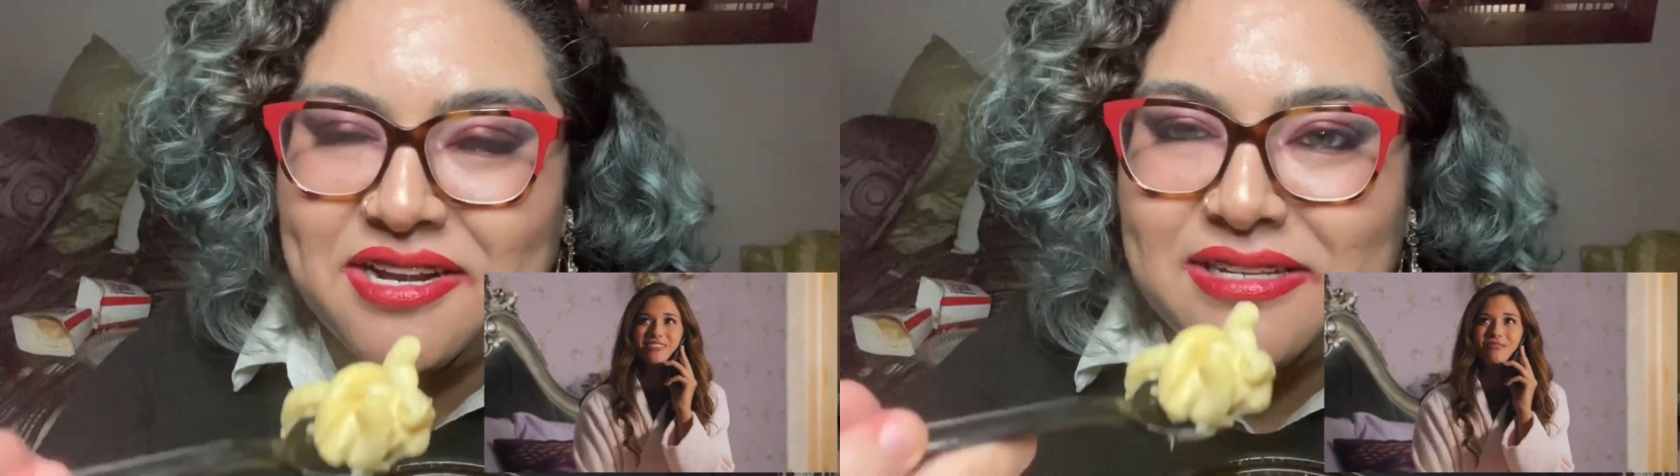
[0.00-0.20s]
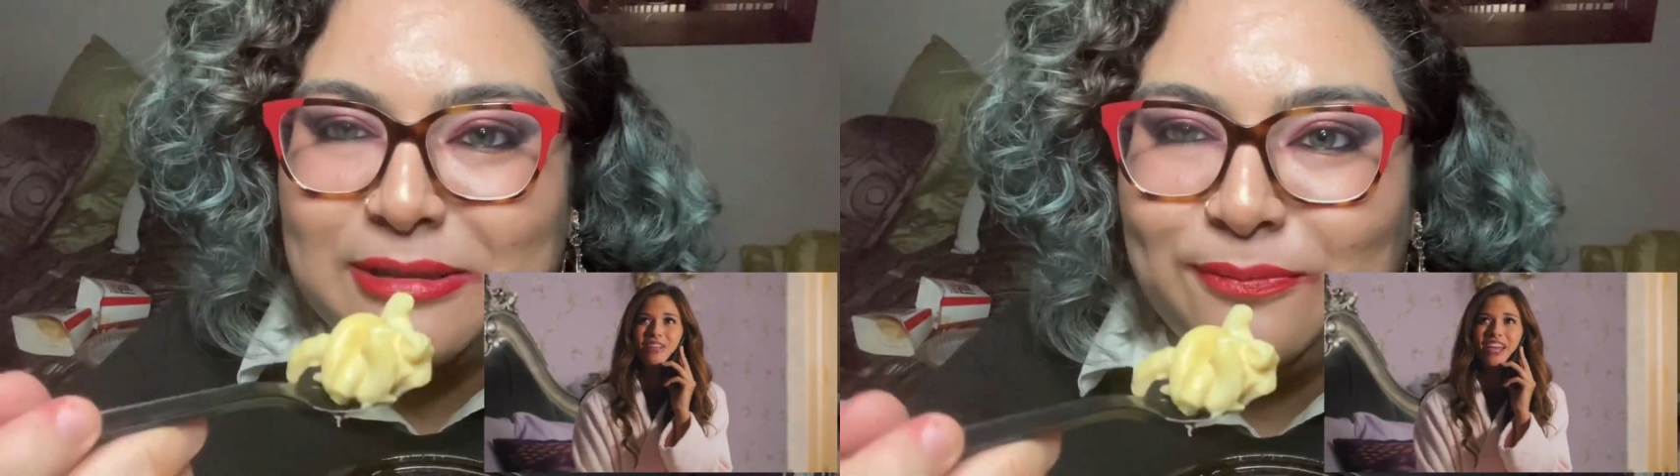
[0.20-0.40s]

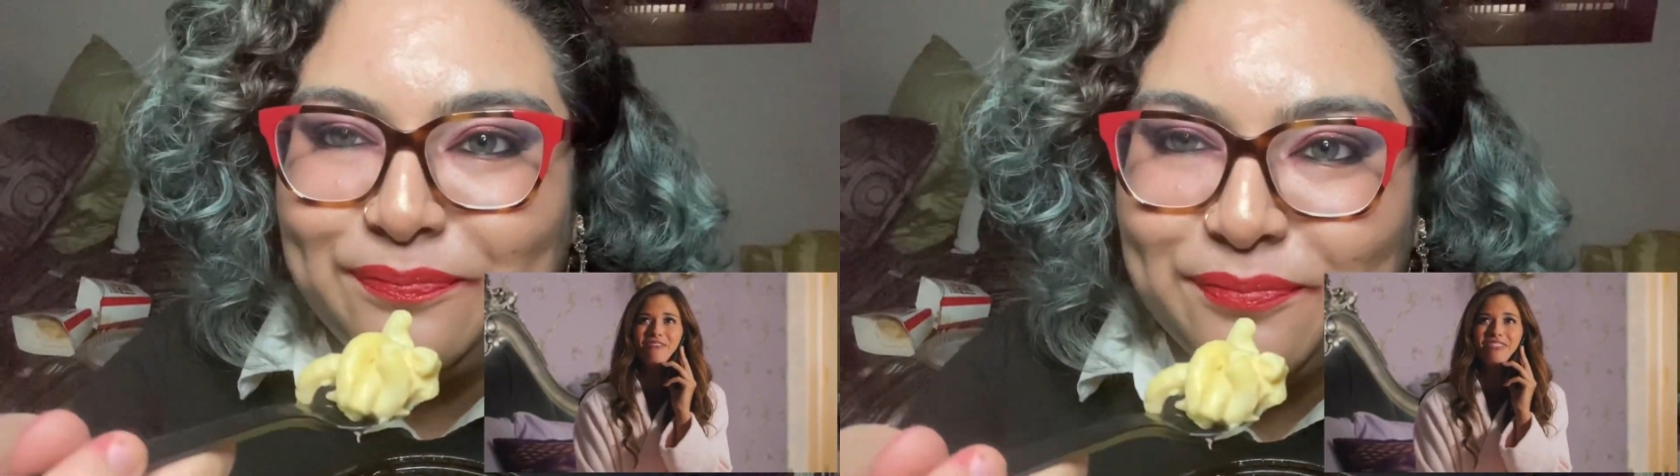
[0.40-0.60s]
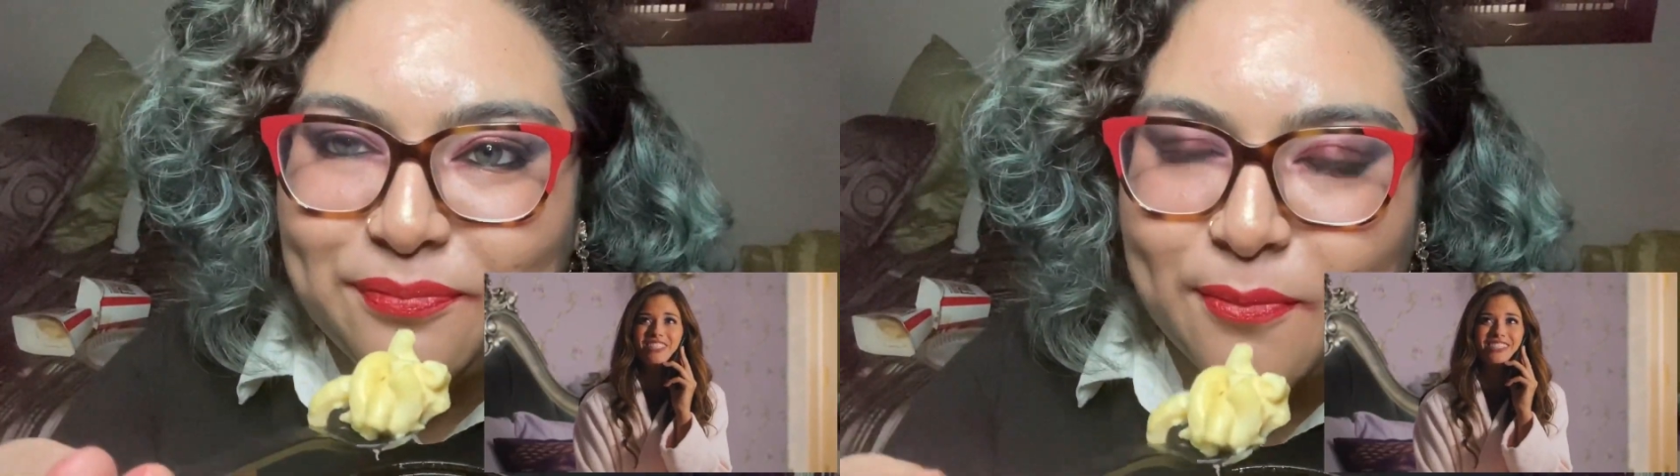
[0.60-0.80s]
We have
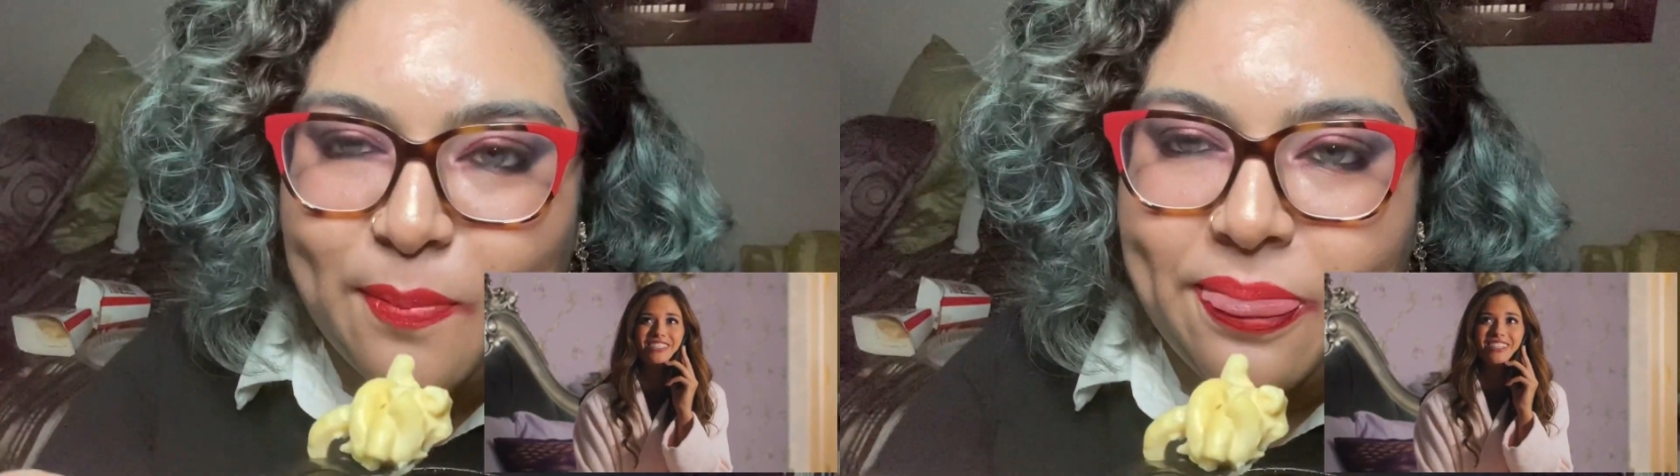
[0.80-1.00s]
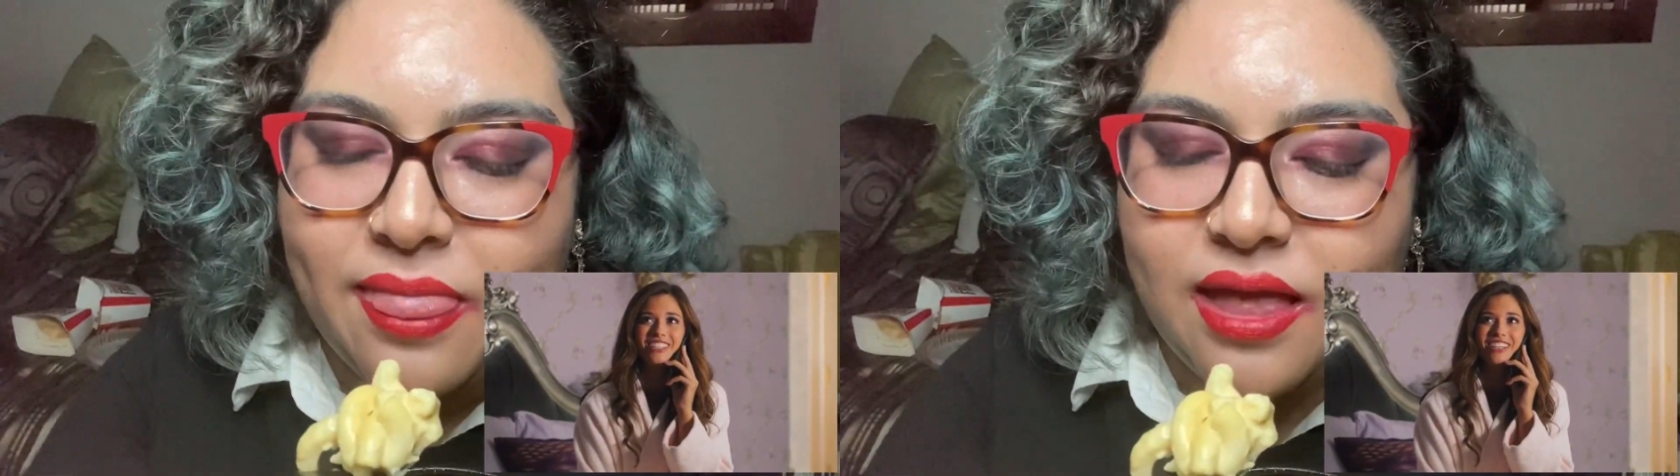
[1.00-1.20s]
this
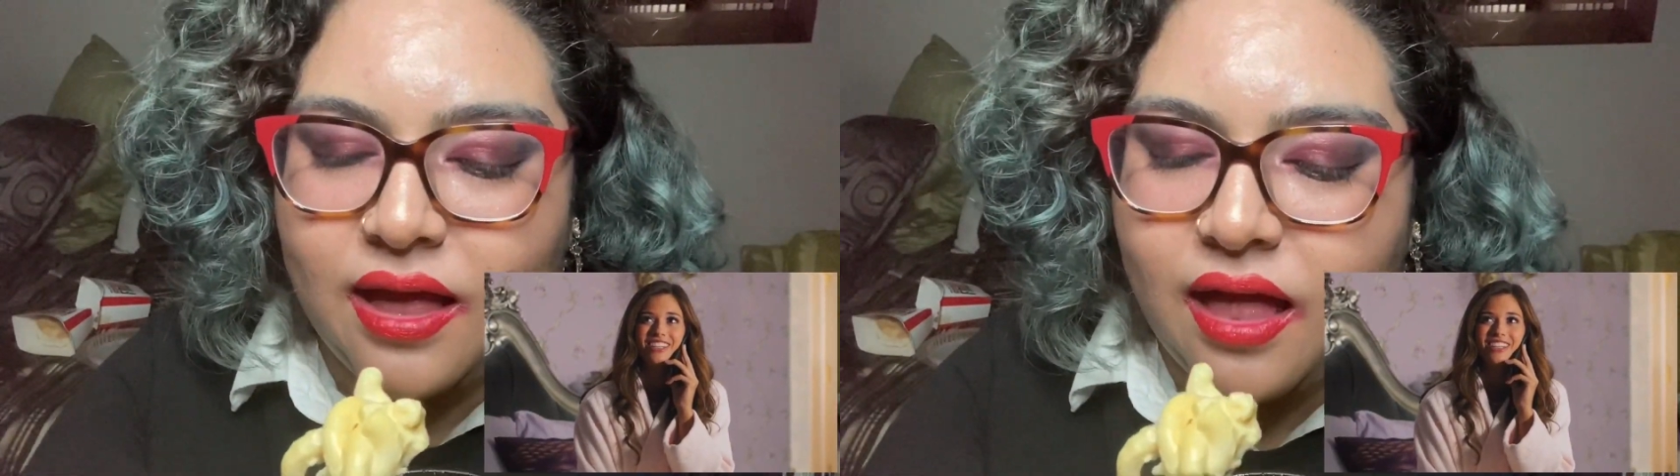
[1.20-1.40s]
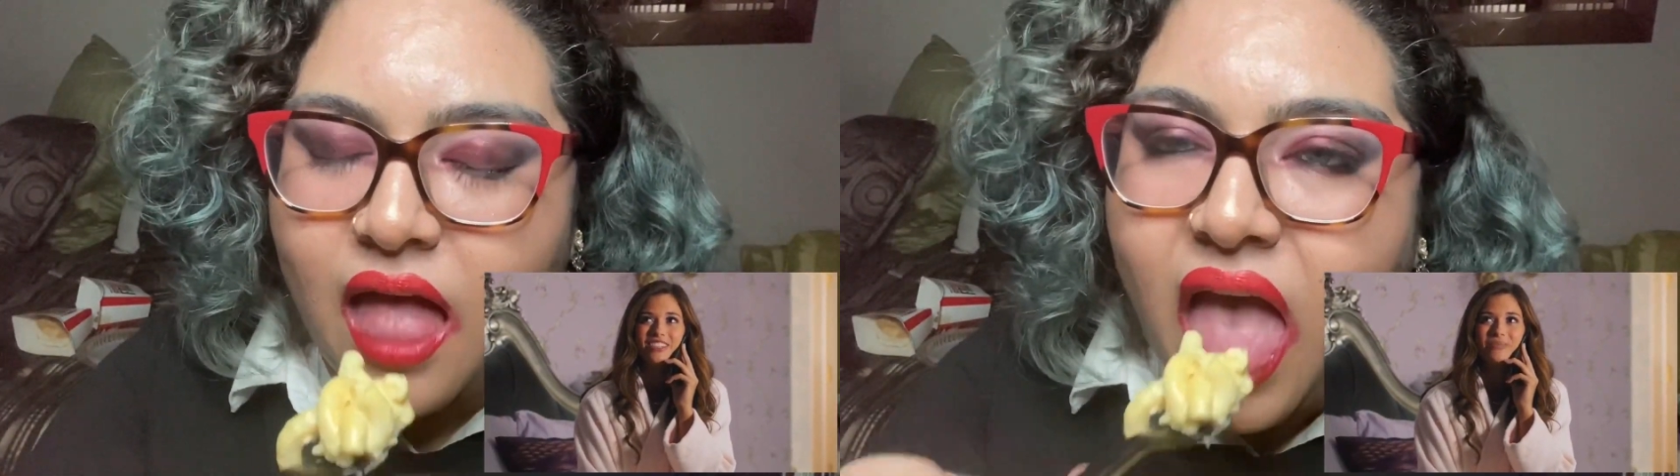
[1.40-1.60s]

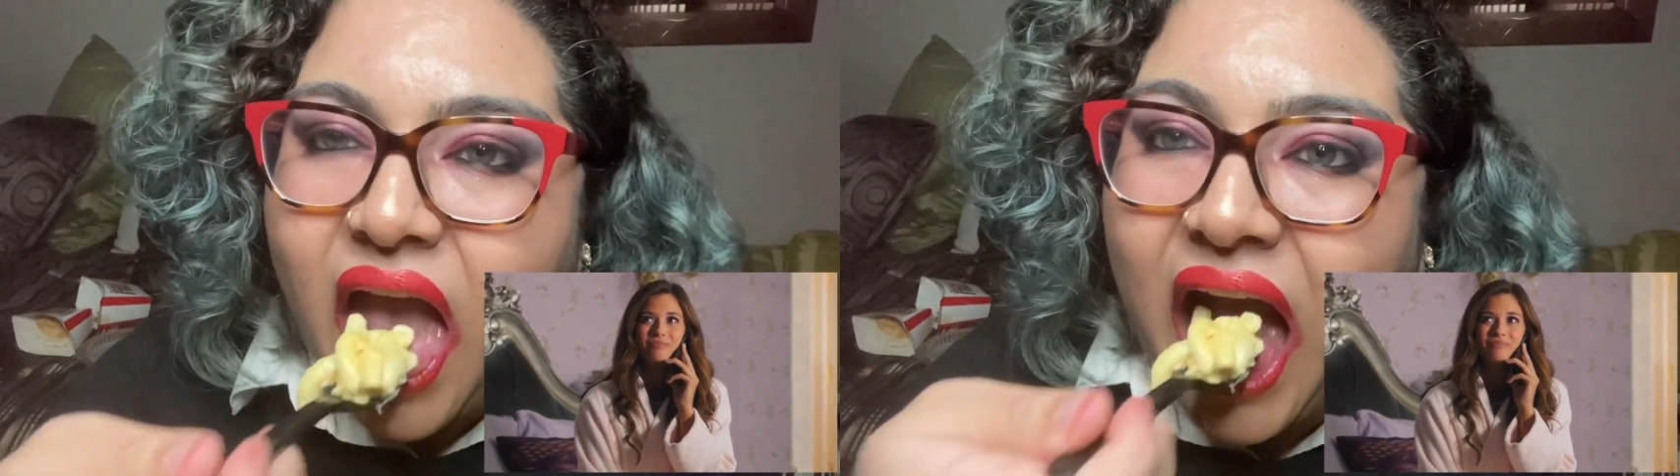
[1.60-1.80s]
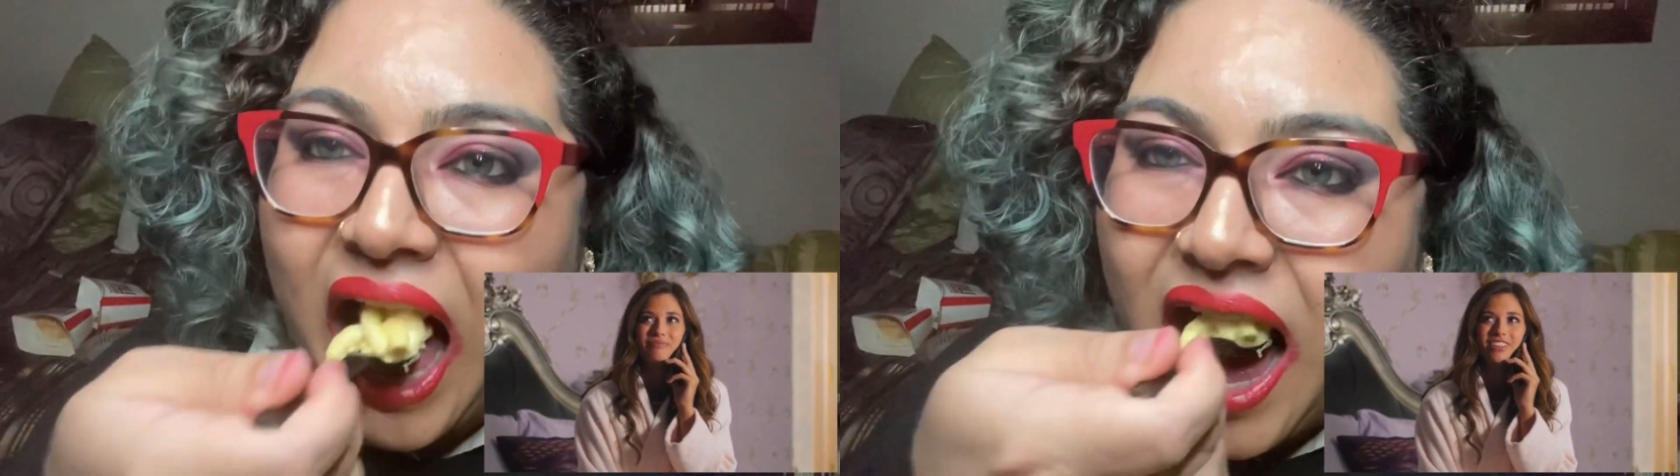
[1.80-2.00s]

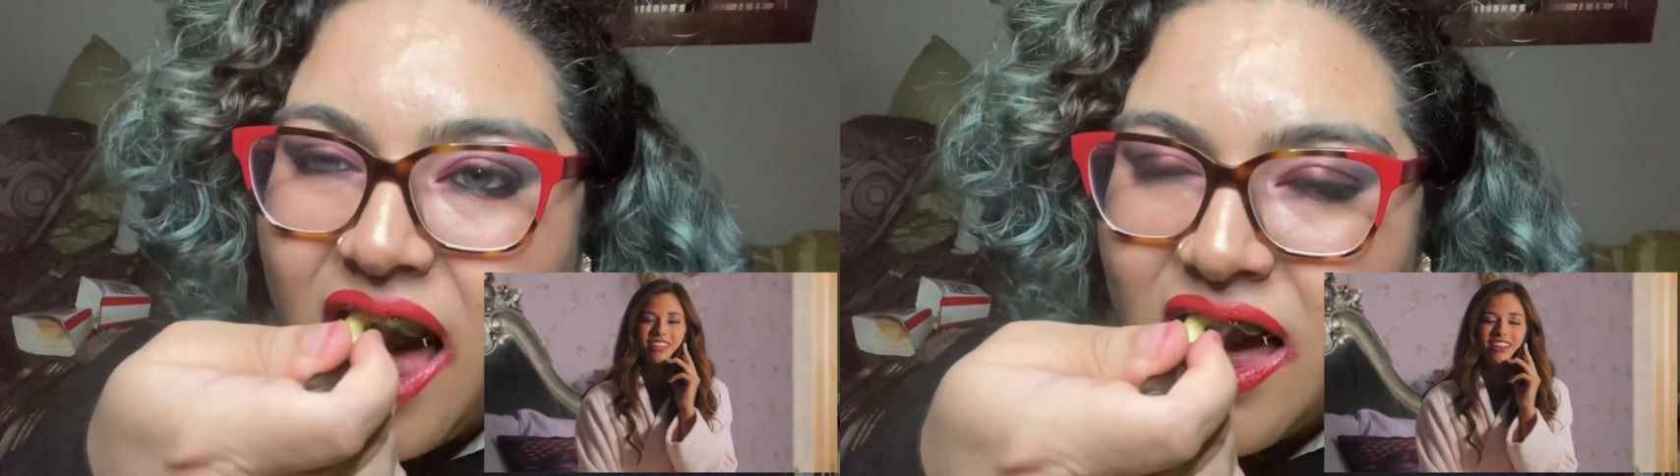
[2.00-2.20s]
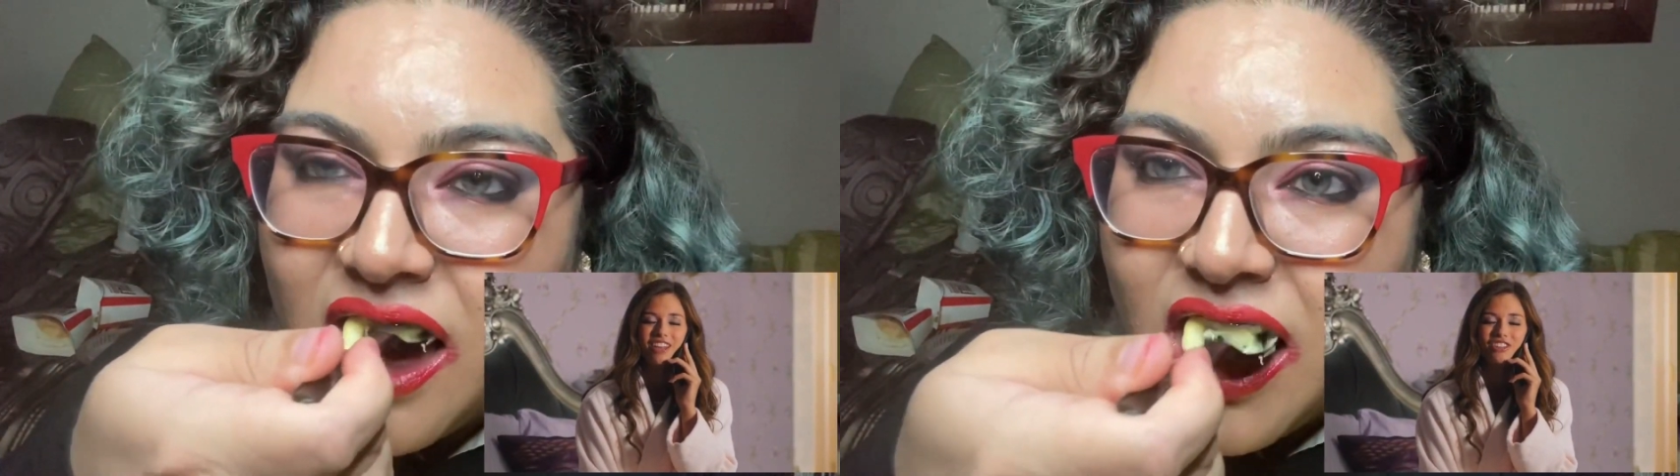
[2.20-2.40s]

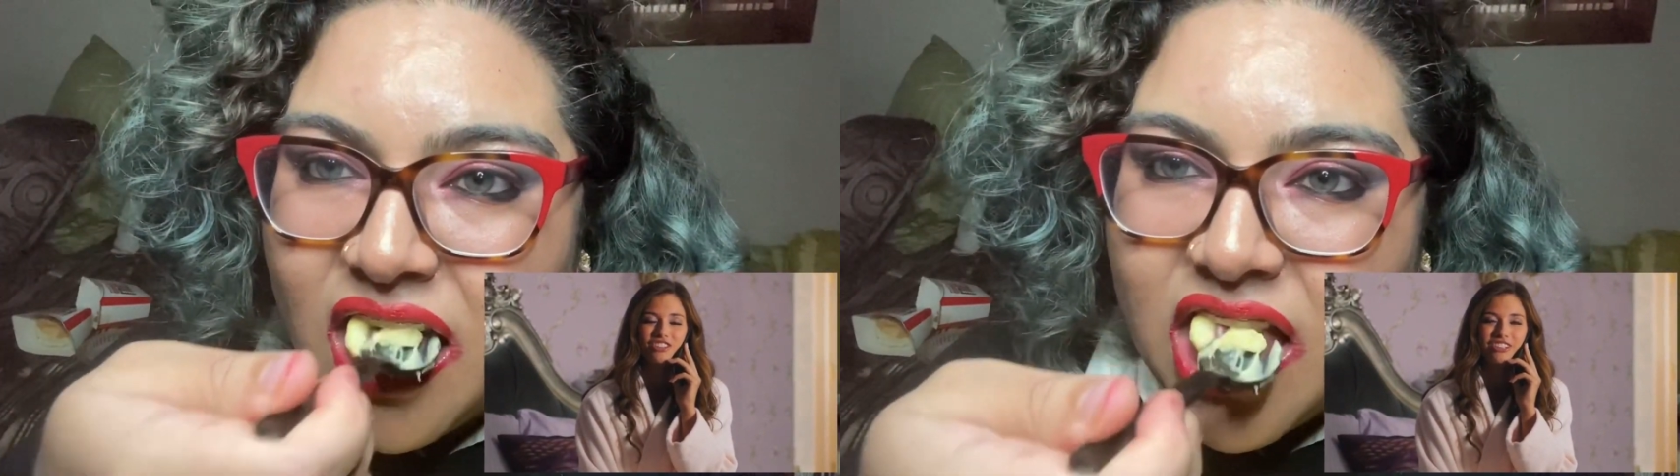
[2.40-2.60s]
connection.